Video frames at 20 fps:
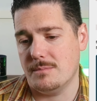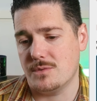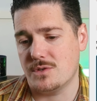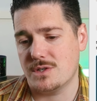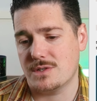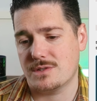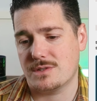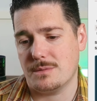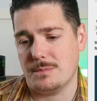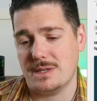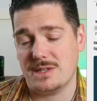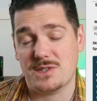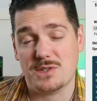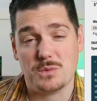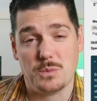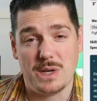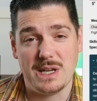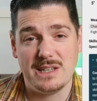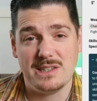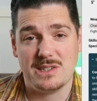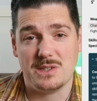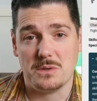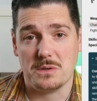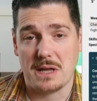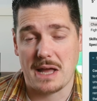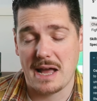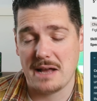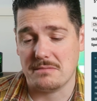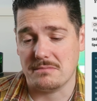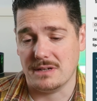just a bit of swing to your
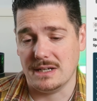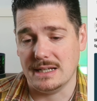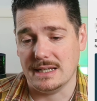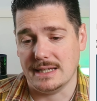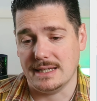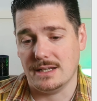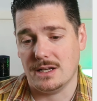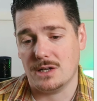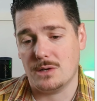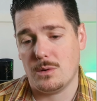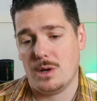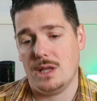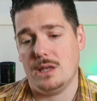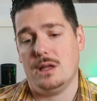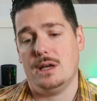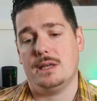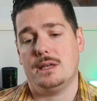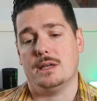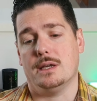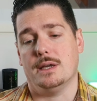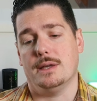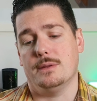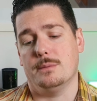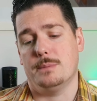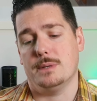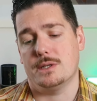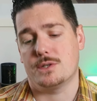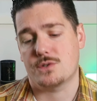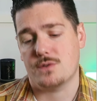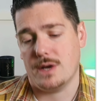gang, really. I quite like it, the
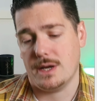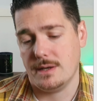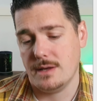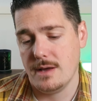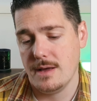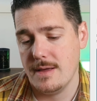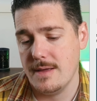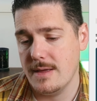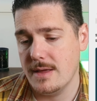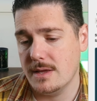Pit Trainer.